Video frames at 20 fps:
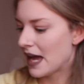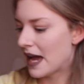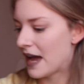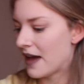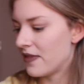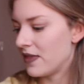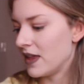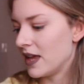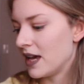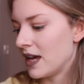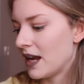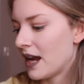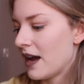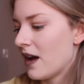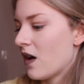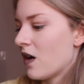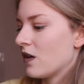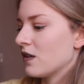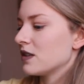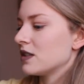and then
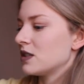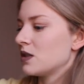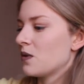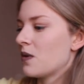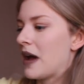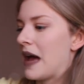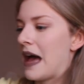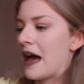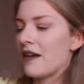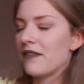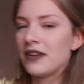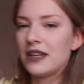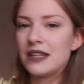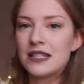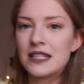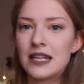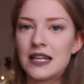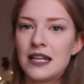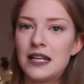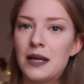I also have
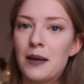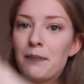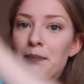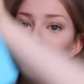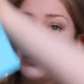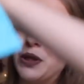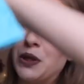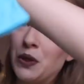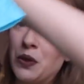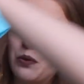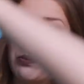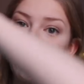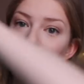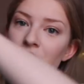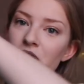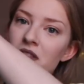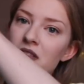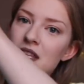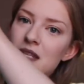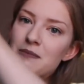it in blue.
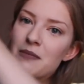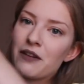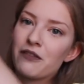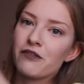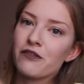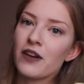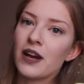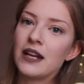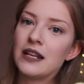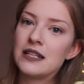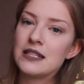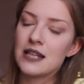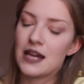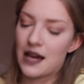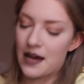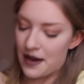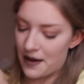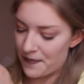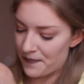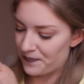Both of these my friend
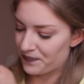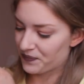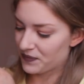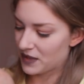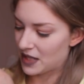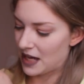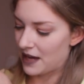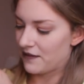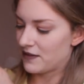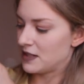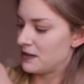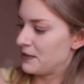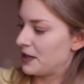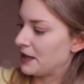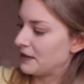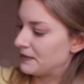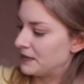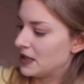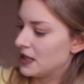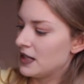gave to
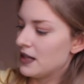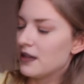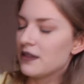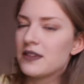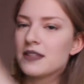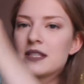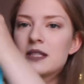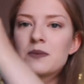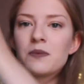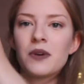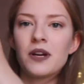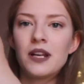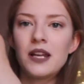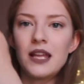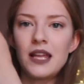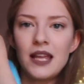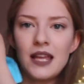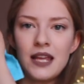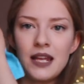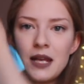me. This
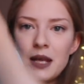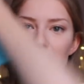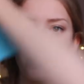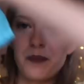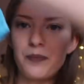one in